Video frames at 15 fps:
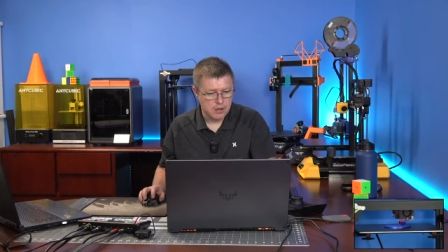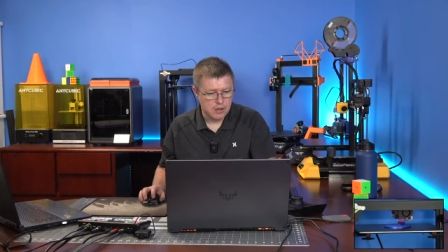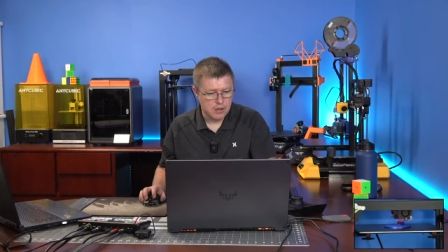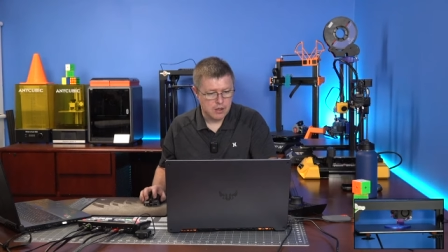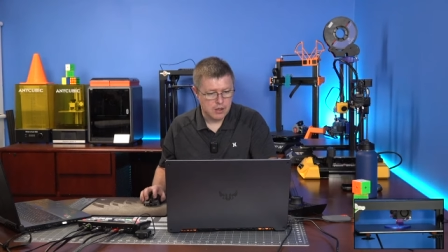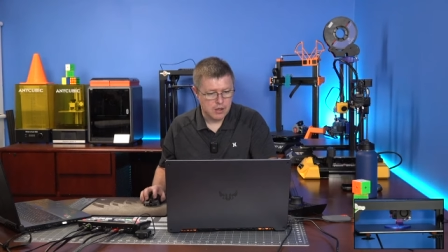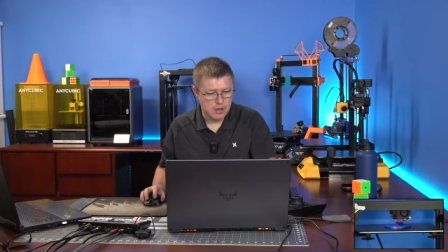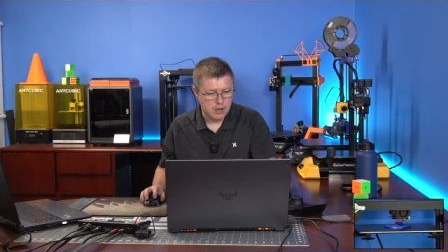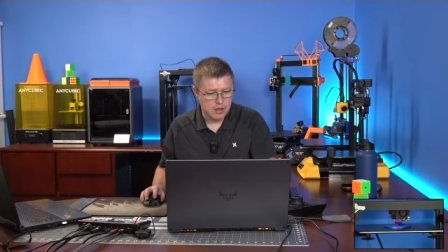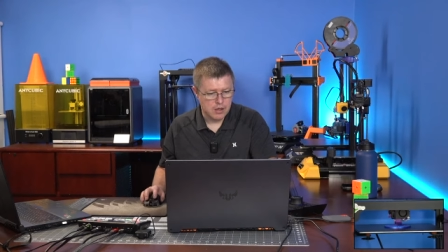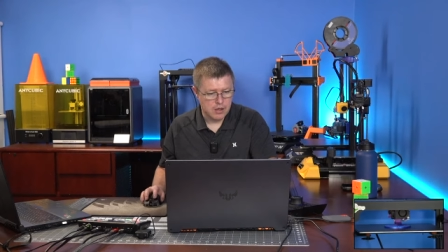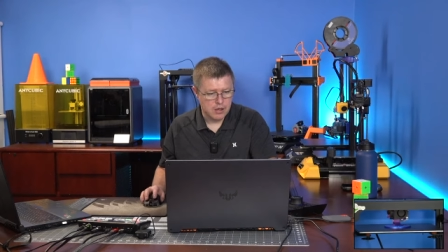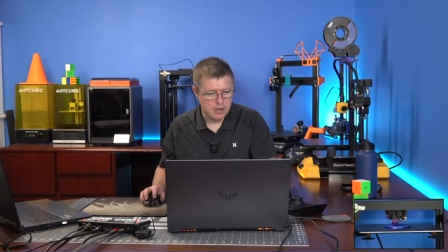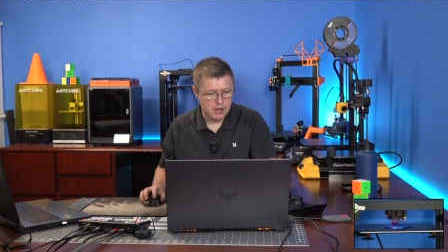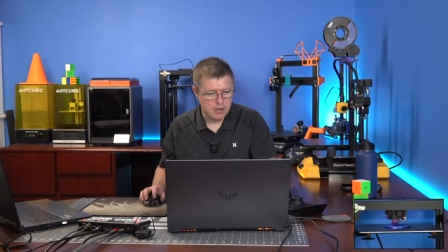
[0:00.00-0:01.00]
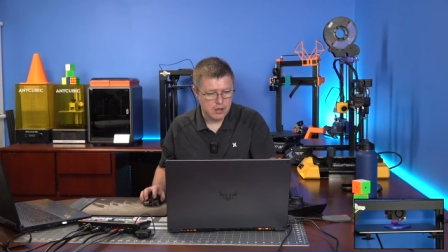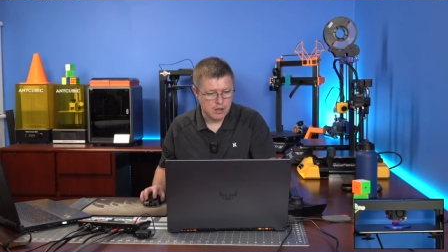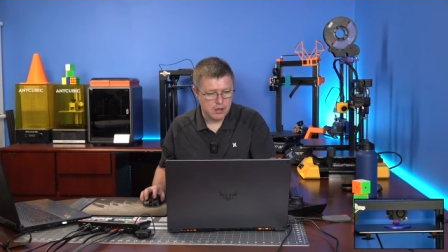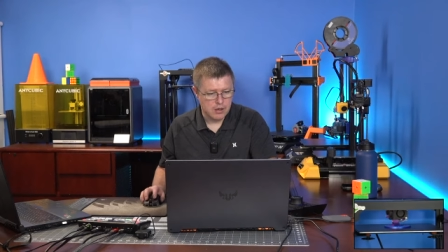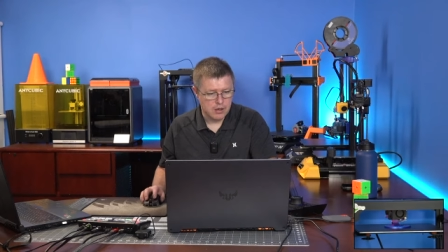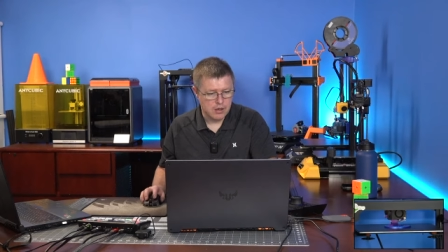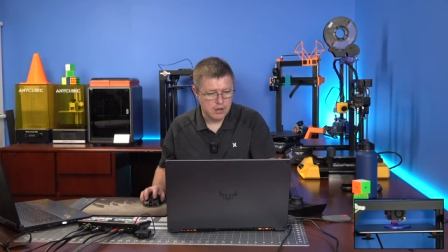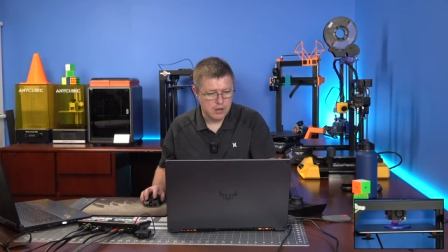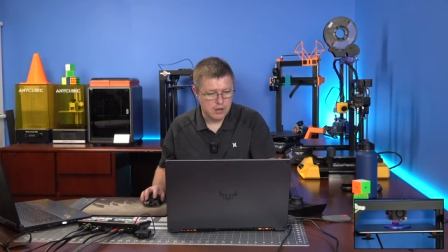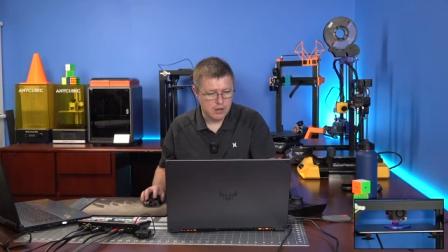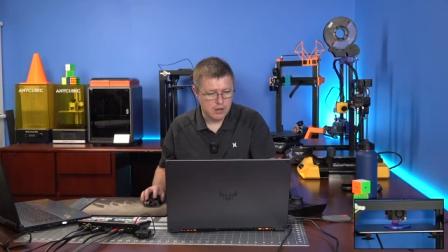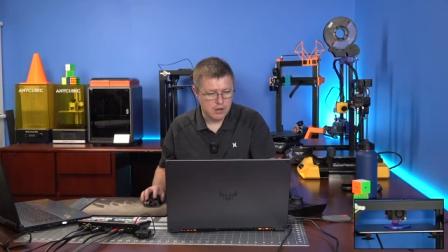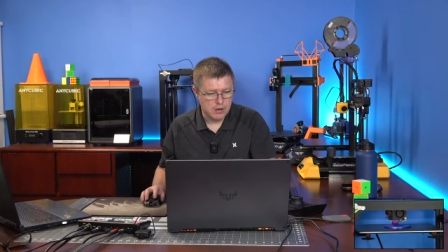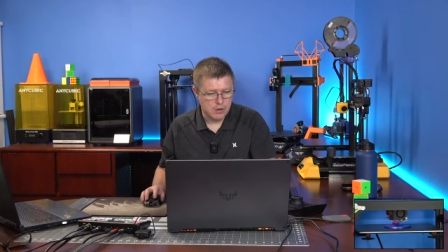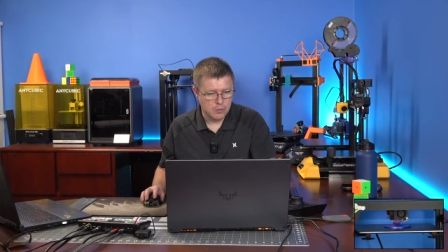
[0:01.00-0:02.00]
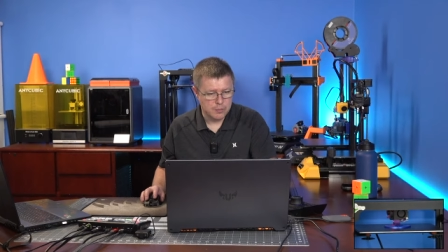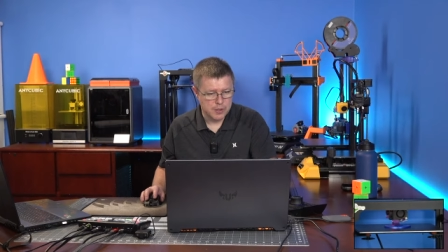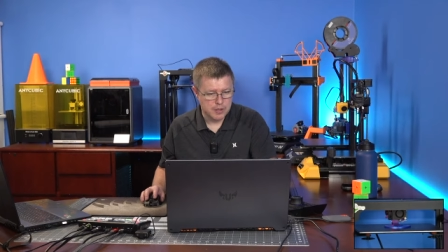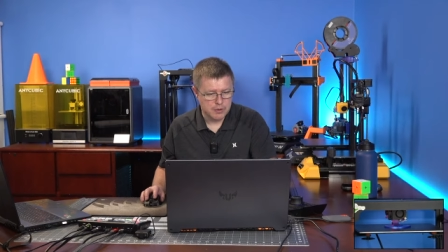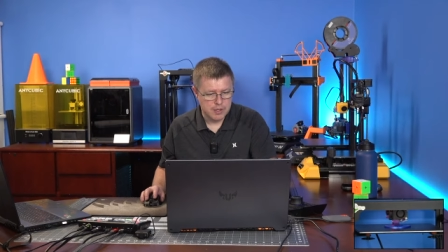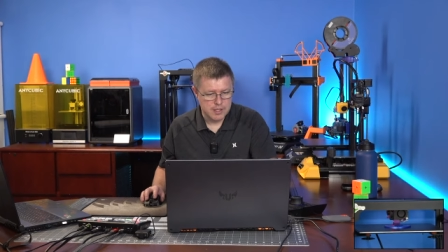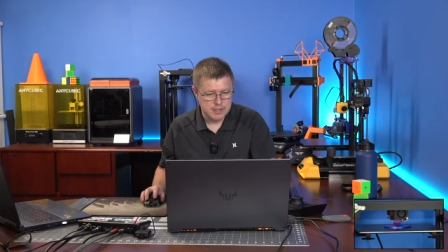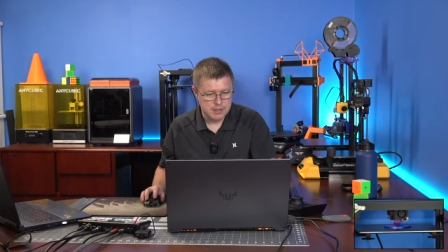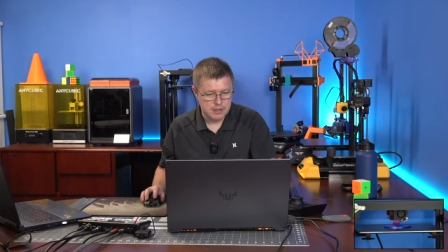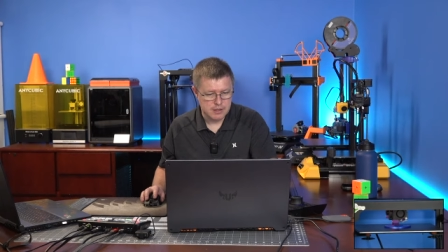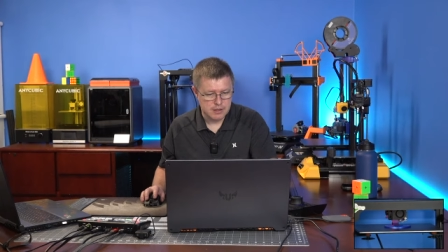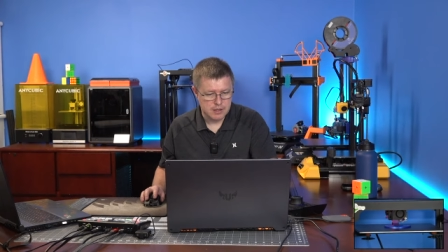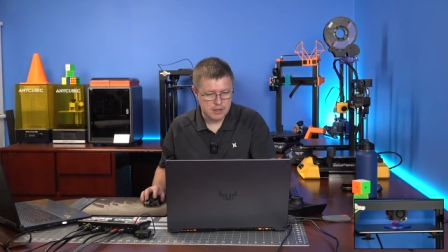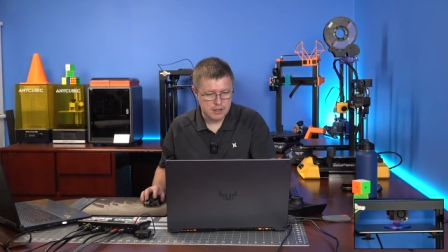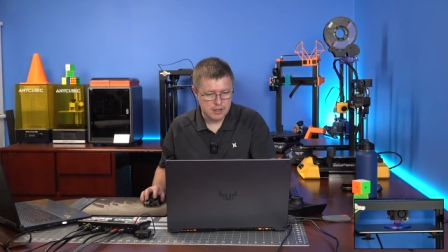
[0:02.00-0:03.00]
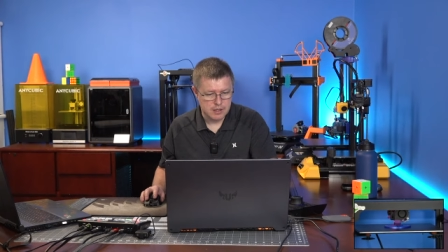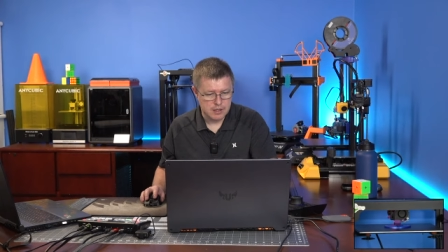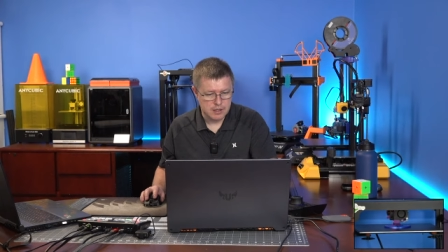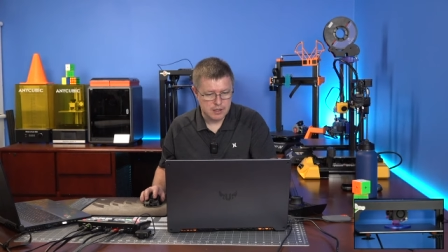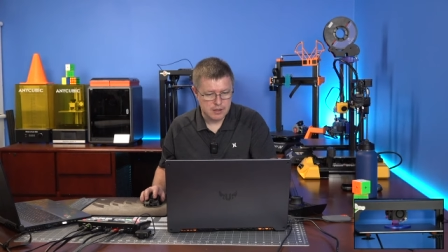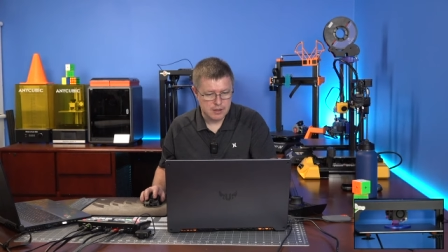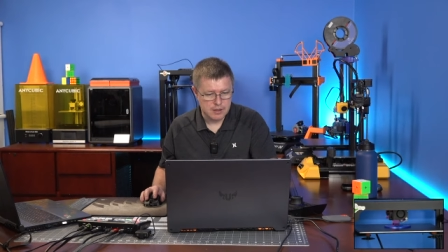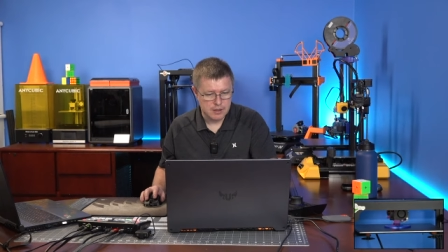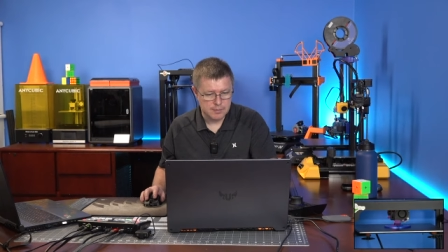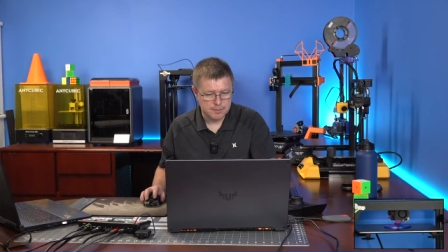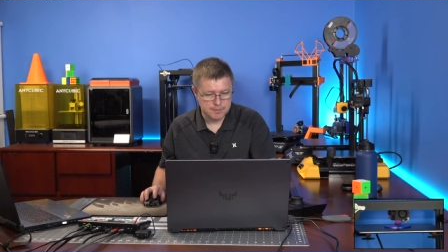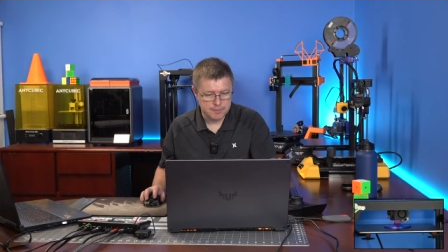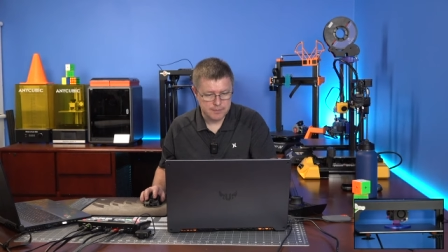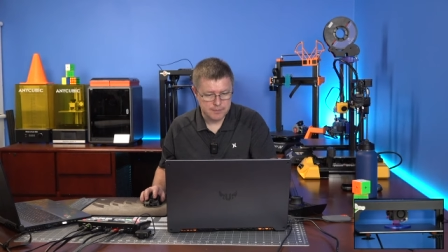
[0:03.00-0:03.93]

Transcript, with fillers: Uh, open recent. Um,